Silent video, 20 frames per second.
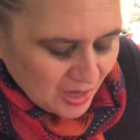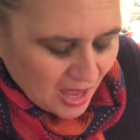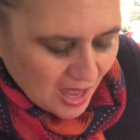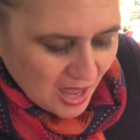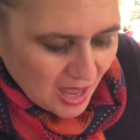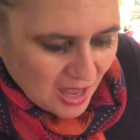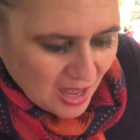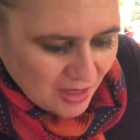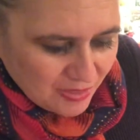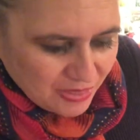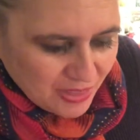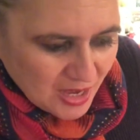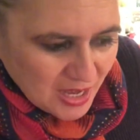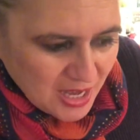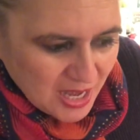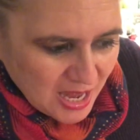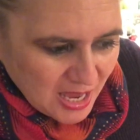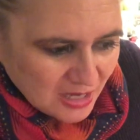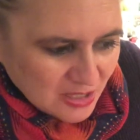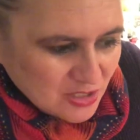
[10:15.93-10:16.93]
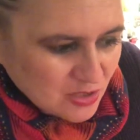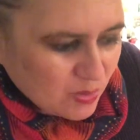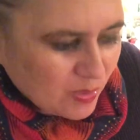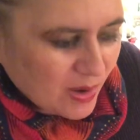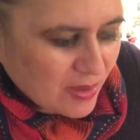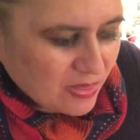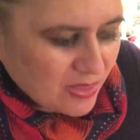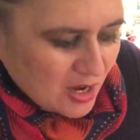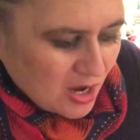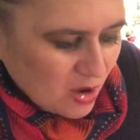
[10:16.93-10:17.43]
The next
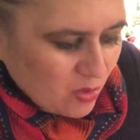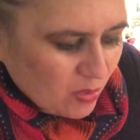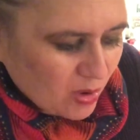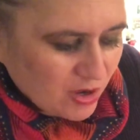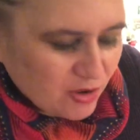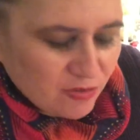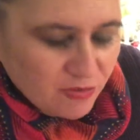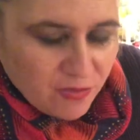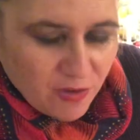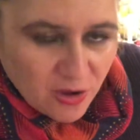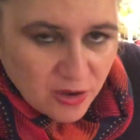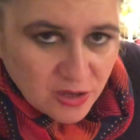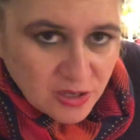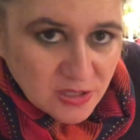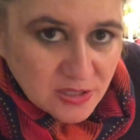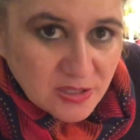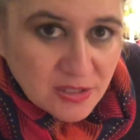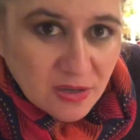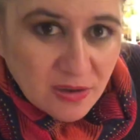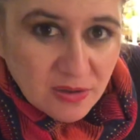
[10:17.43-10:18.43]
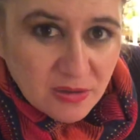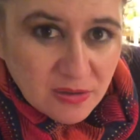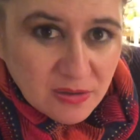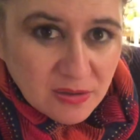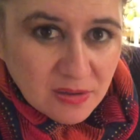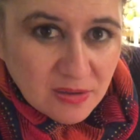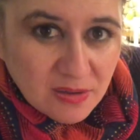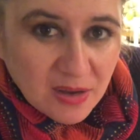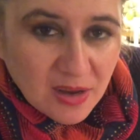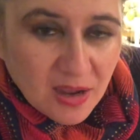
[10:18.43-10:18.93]
one that I want to focus
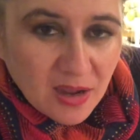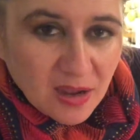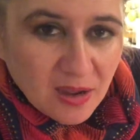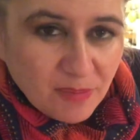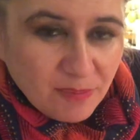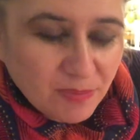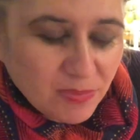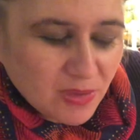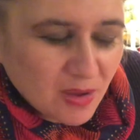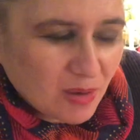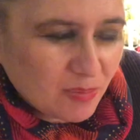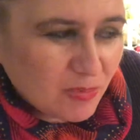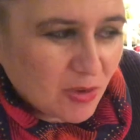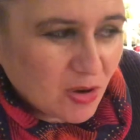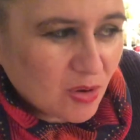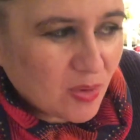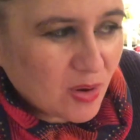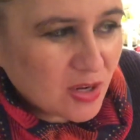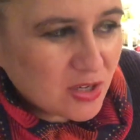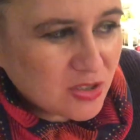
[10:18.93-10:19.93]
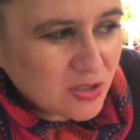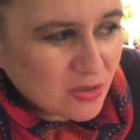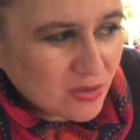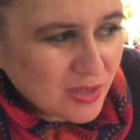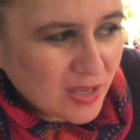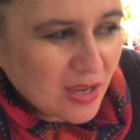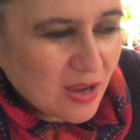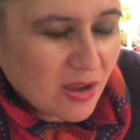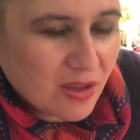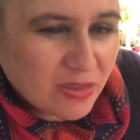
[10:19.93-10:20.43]
on, I'm not quite sure
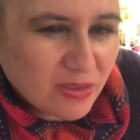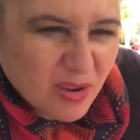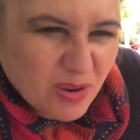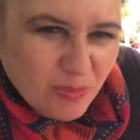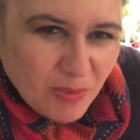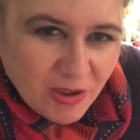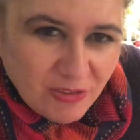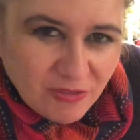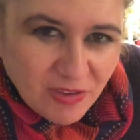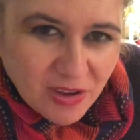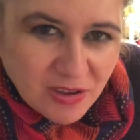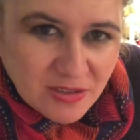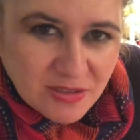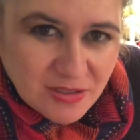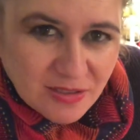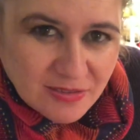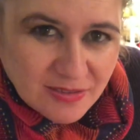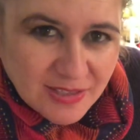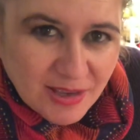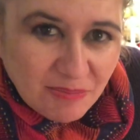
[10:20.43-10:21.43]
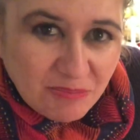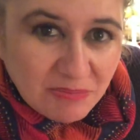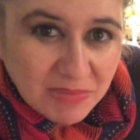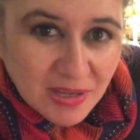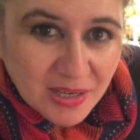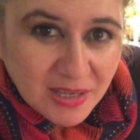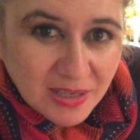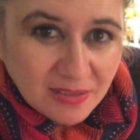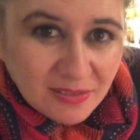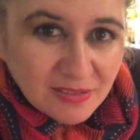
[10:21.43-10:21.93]
yet. I thought I might focus on
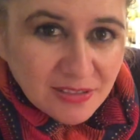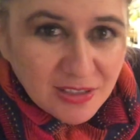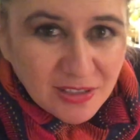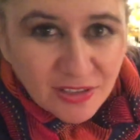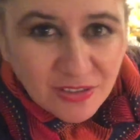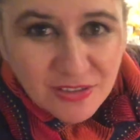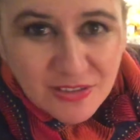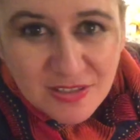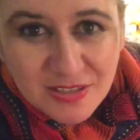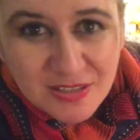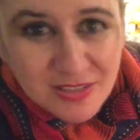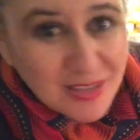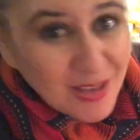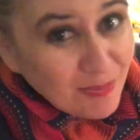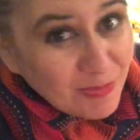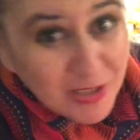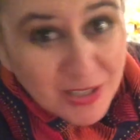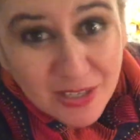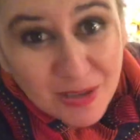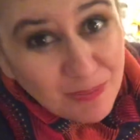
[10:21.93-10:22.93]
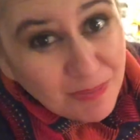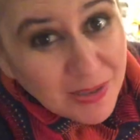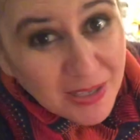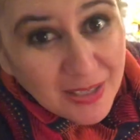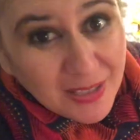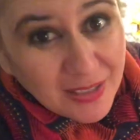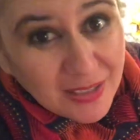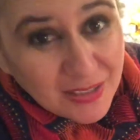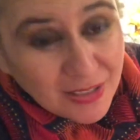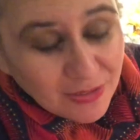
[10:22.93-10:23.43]
dumpling, you know, just something
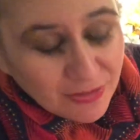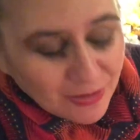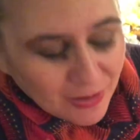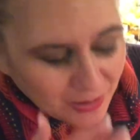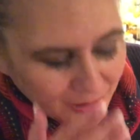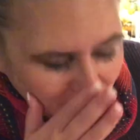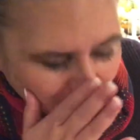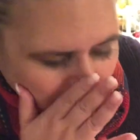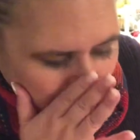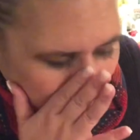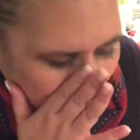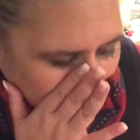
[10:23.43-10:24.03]
completely different.